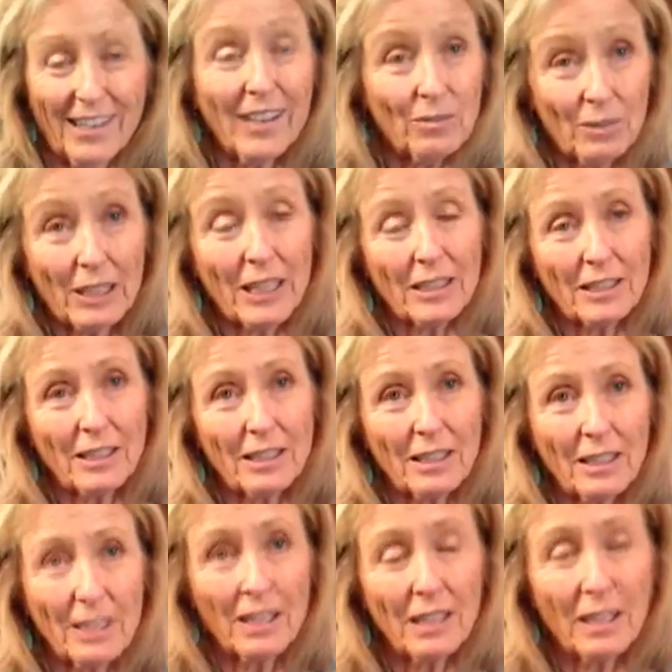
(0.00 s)
And we got
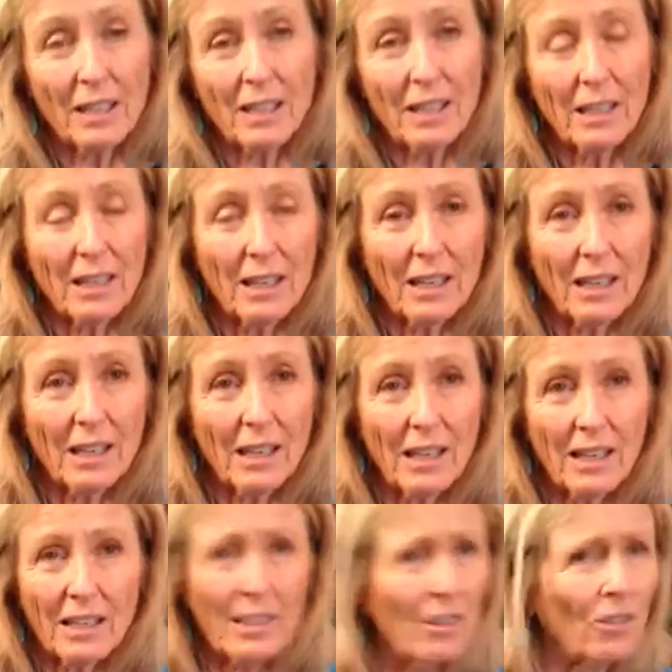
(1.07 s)
there, yeah.
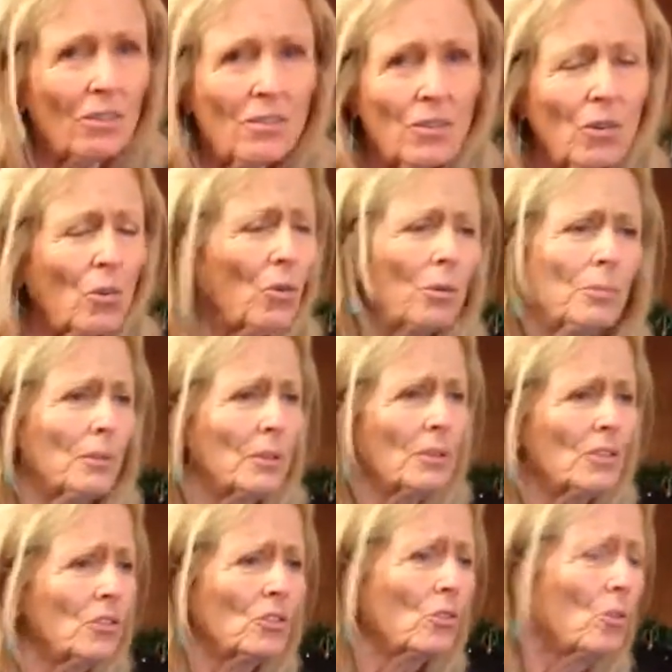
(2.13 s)
Horrible,
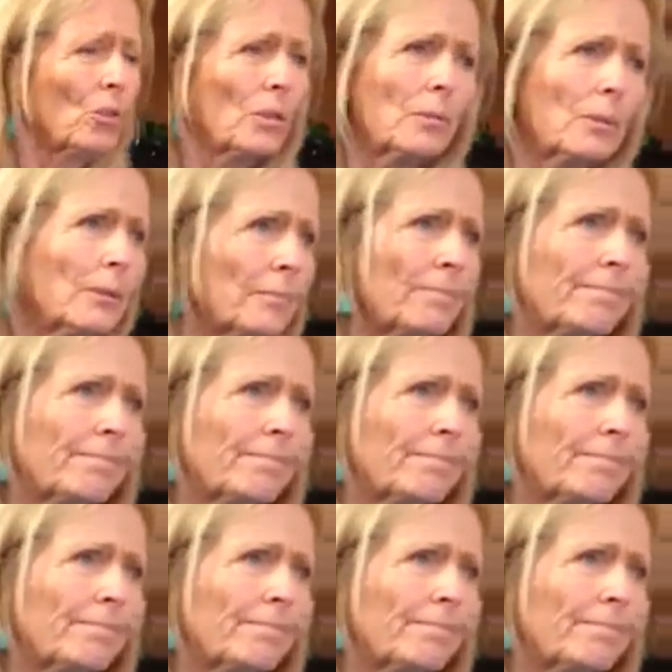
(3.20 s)
just horrible.